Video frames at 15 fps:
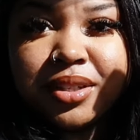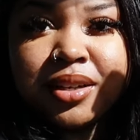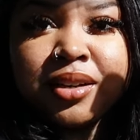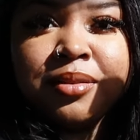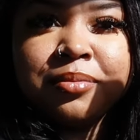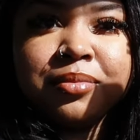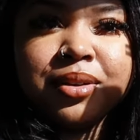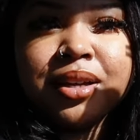
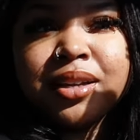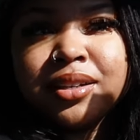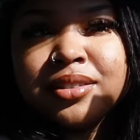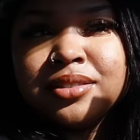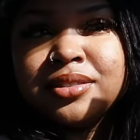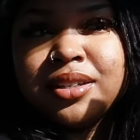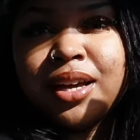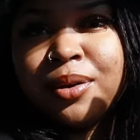Um,
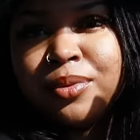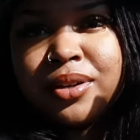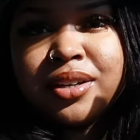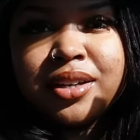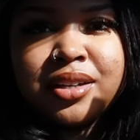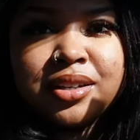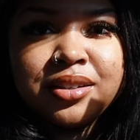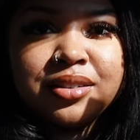I wouldn't
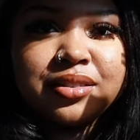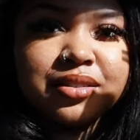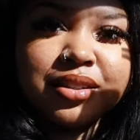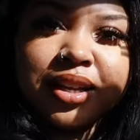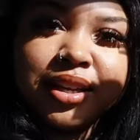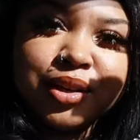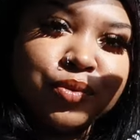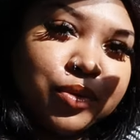get it
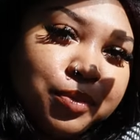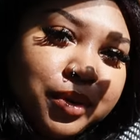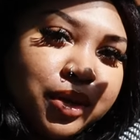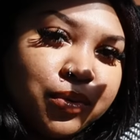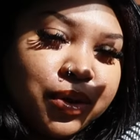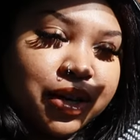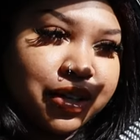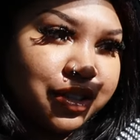like it wouldn't be a
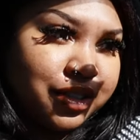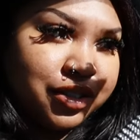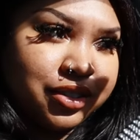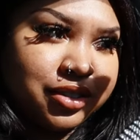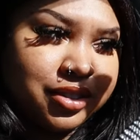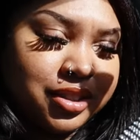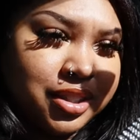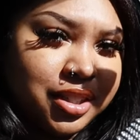regular
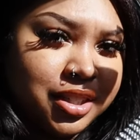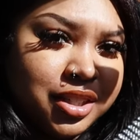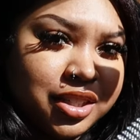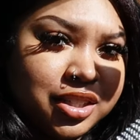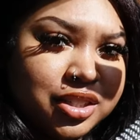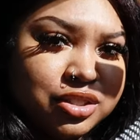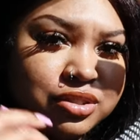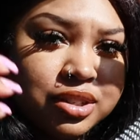
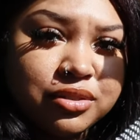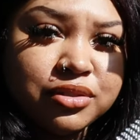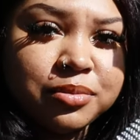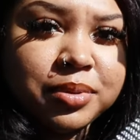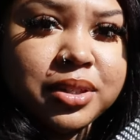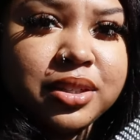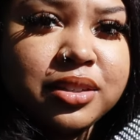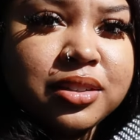drink for
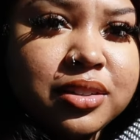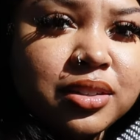me,